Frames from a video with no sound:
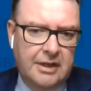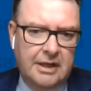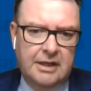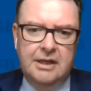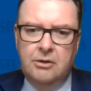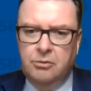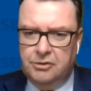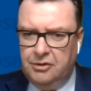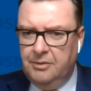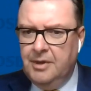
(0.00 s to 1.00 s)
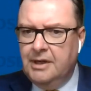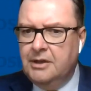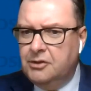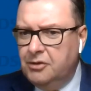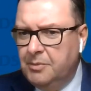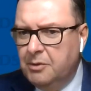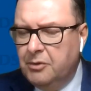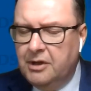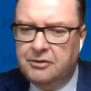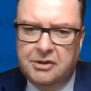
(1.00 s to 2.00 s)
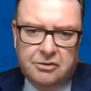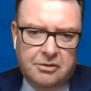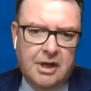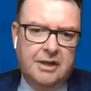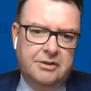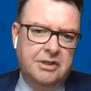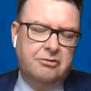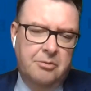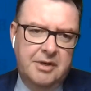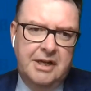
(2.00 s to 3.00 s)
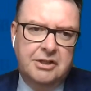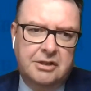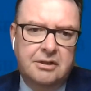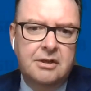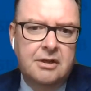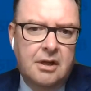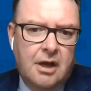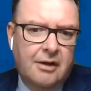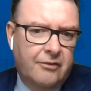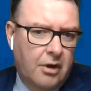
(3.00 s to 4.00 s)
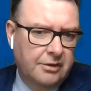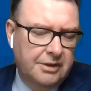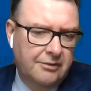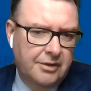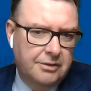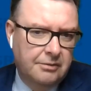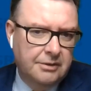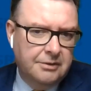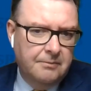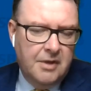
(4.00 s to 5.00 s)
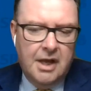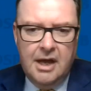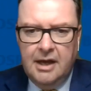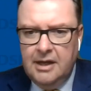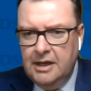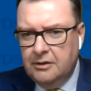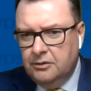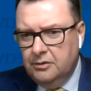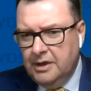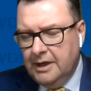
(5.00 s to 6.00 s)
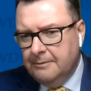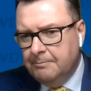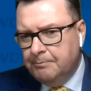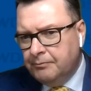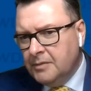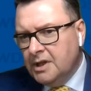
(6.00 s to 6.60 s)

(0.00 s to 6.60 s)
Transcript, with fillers: the equal treatment and the treatment without uh, discrimination of all individuals, uh, including